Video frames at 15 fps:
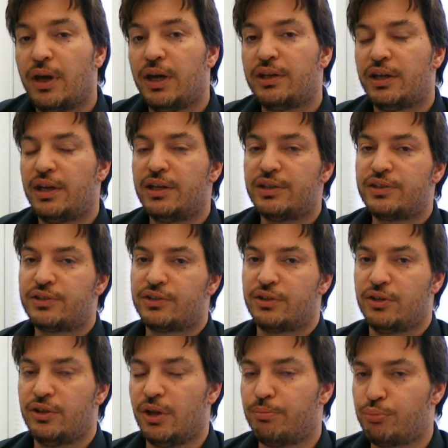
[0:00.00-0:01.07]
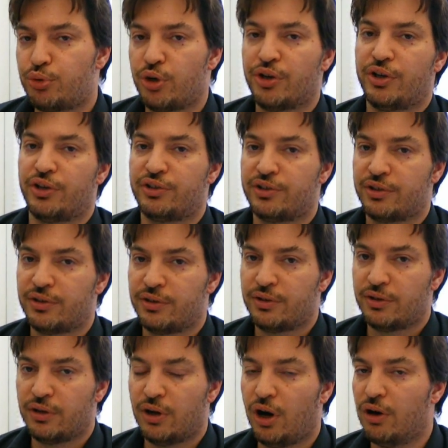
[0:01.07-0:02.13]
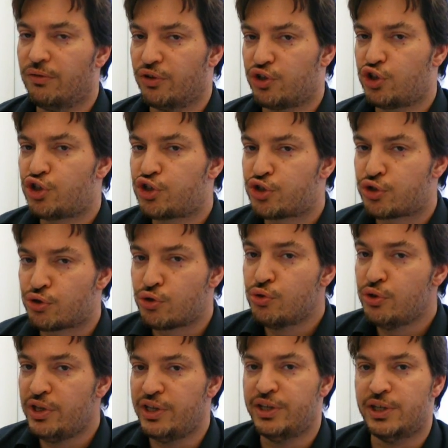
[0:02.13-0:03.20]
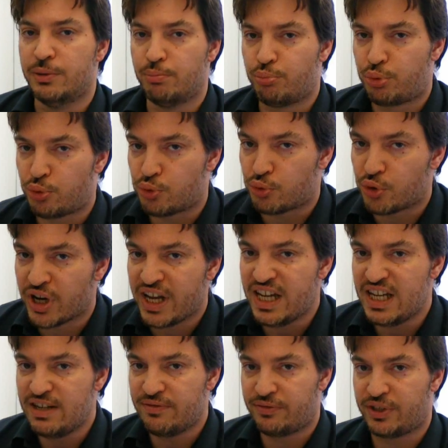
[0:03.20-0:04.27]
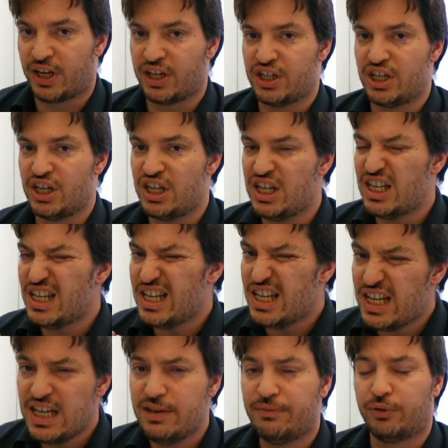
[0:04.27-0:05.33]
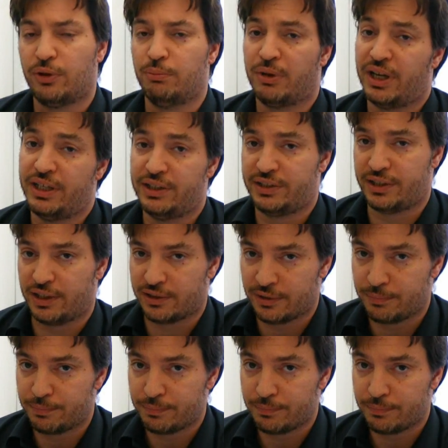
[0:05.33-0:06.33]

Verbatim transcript: It is the product of a truly depraved and evil mindset.